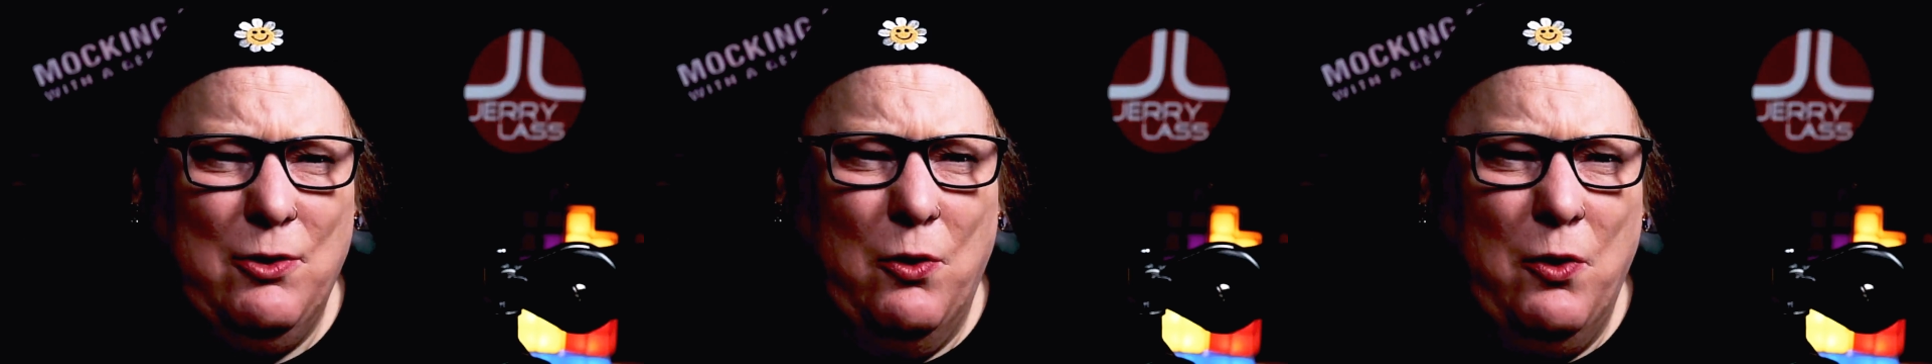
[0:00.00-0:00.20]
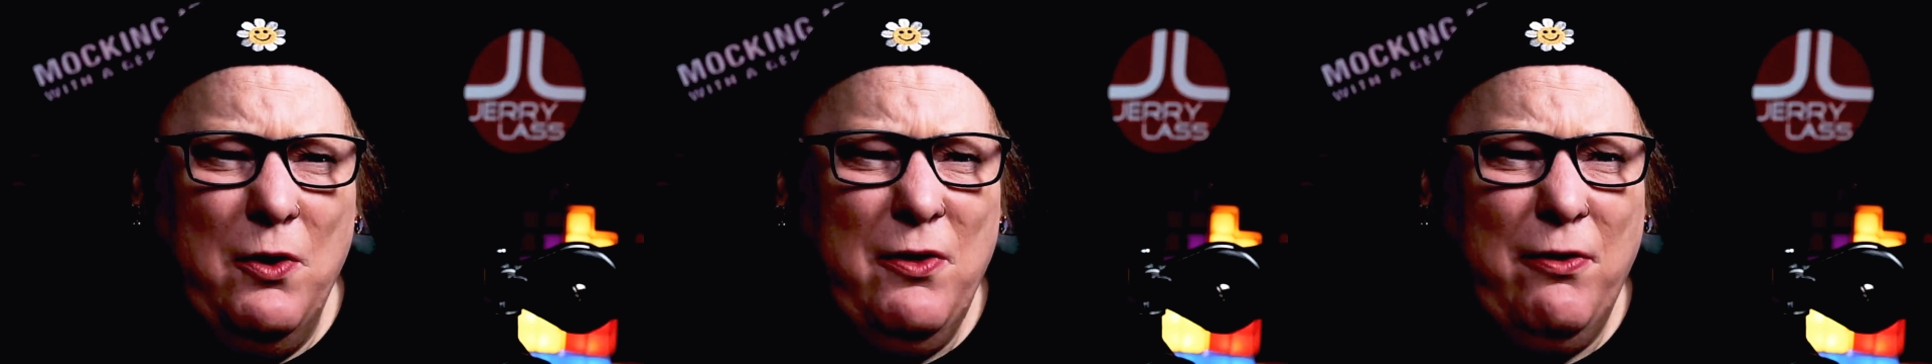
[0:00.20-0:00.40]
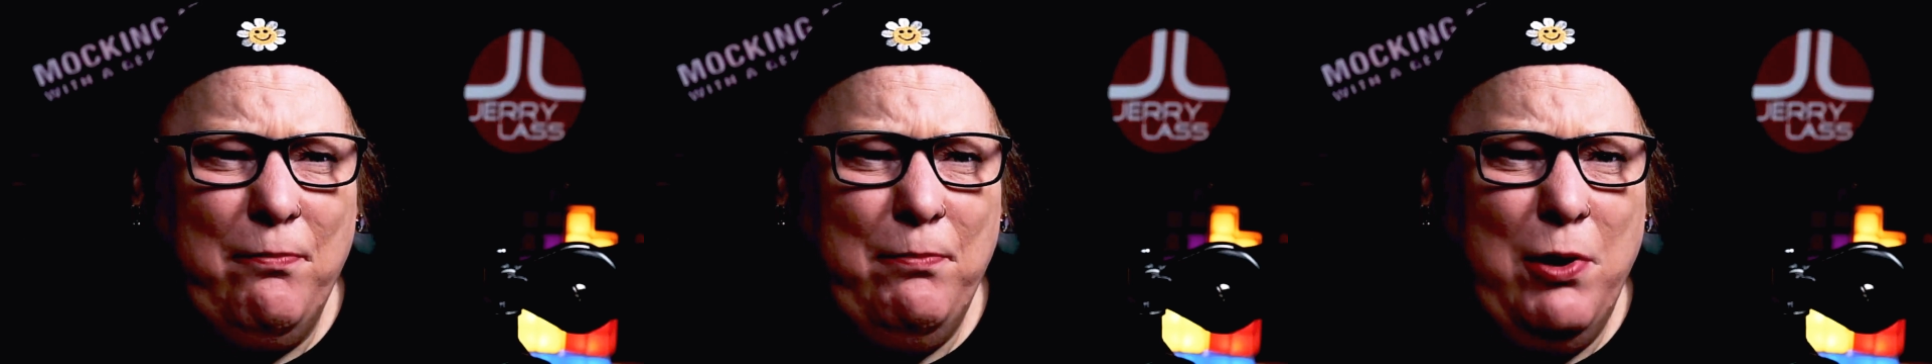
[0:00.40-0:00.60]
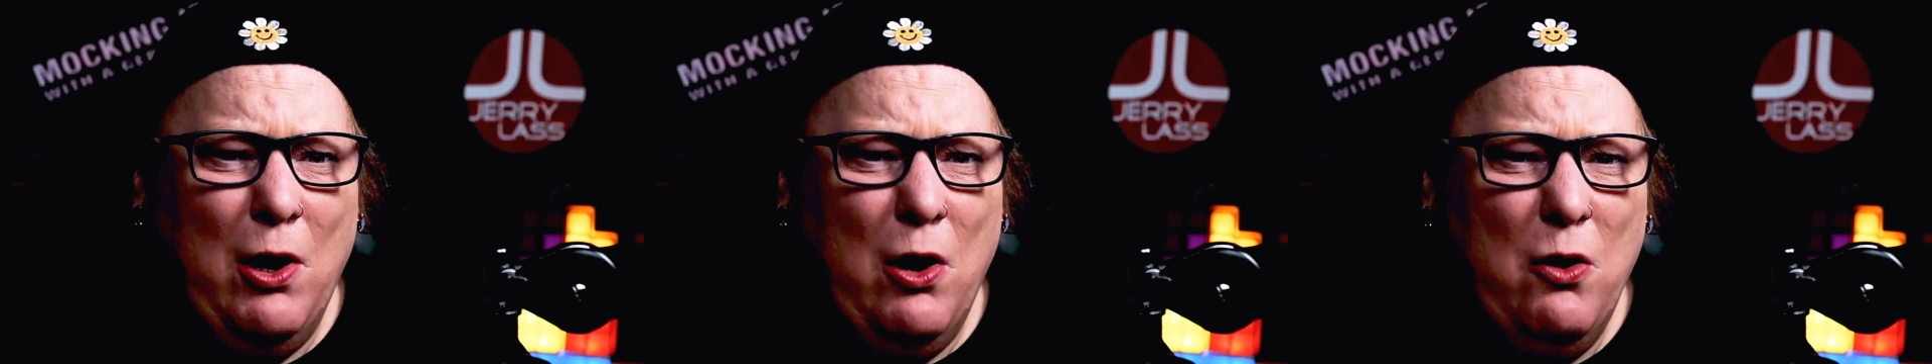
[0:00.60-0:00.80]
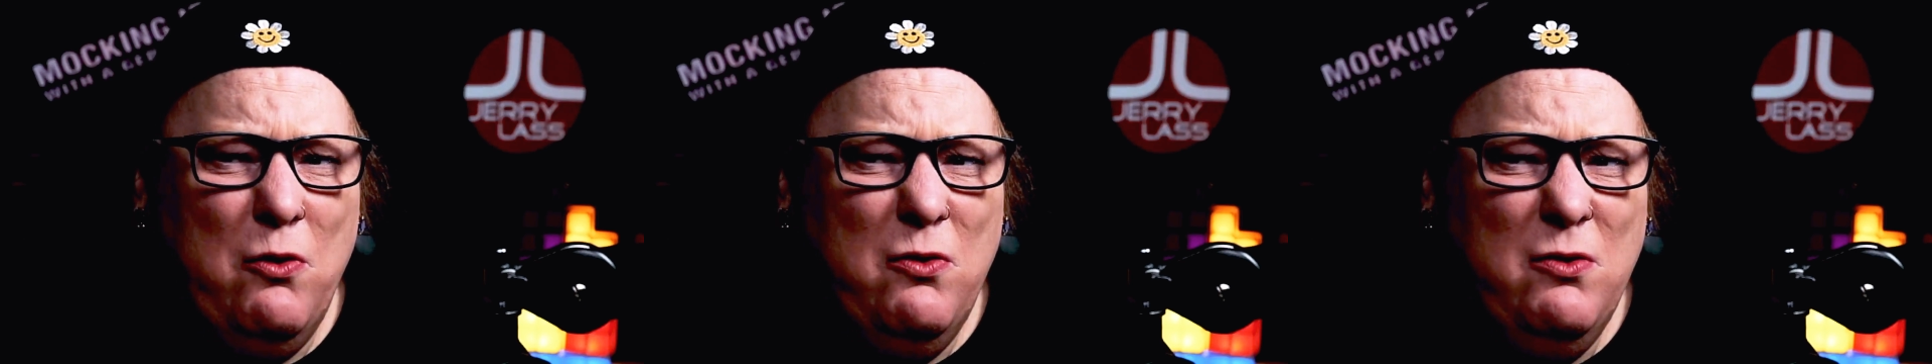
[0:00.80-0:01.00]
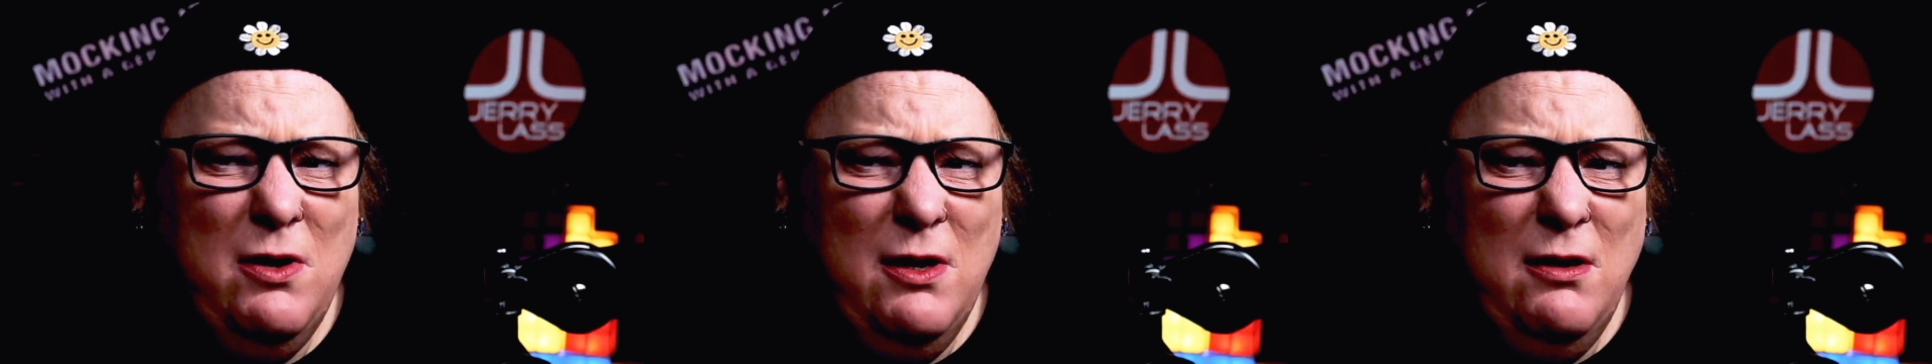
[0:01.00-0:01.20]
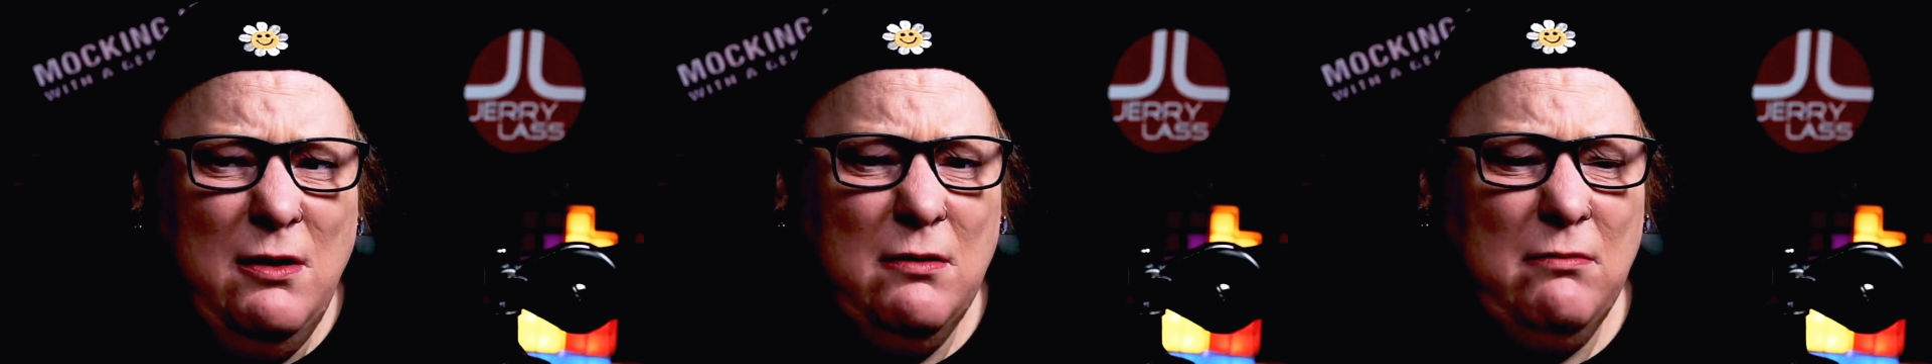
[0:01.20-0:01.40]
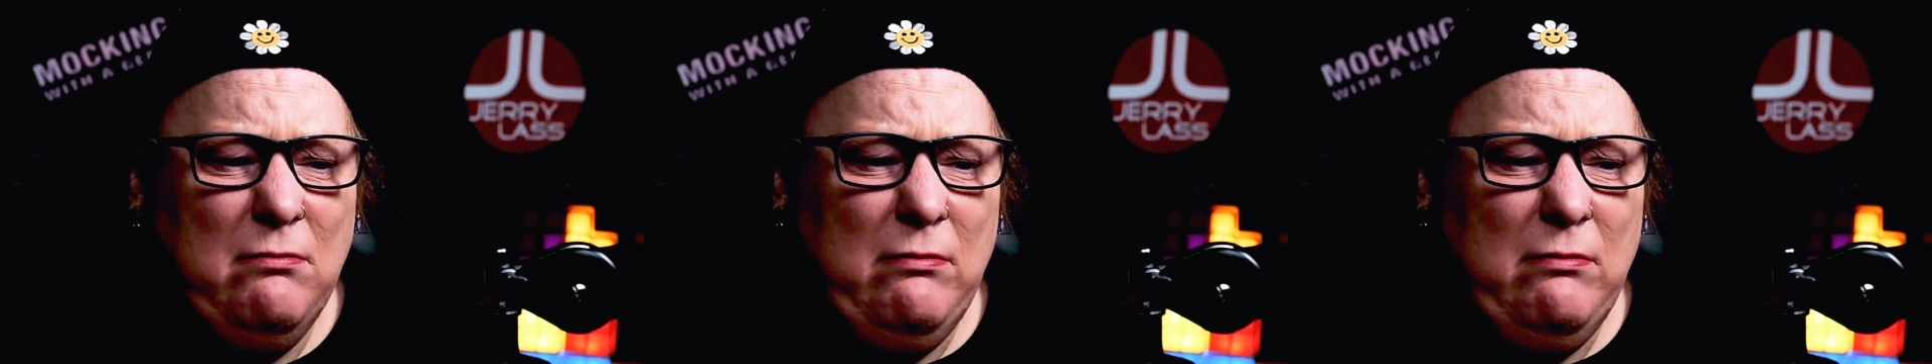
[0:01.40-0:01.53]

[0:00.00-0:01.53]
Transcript: North Pole.